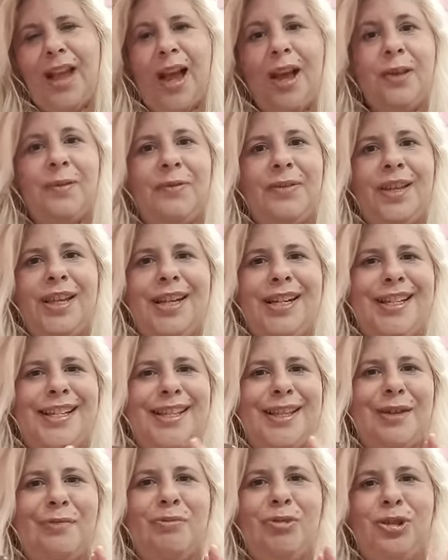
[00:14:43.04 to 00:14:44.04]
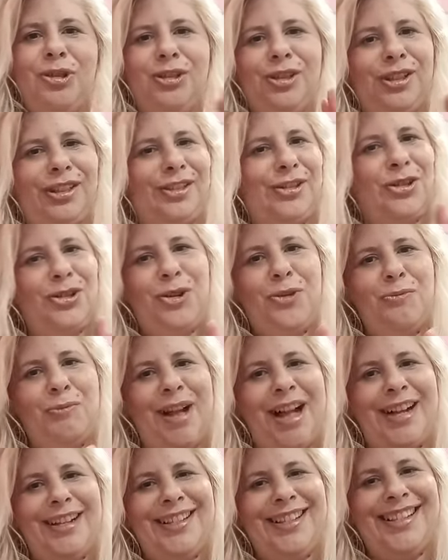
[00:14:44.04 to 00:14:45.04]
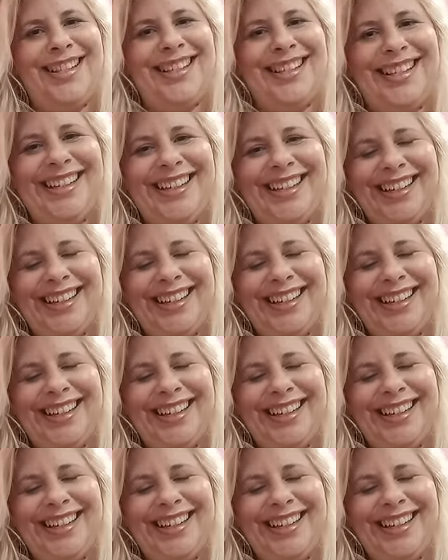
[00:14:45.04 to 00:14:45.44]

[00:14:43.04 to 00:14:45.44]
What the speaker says: I finished the bottle so much.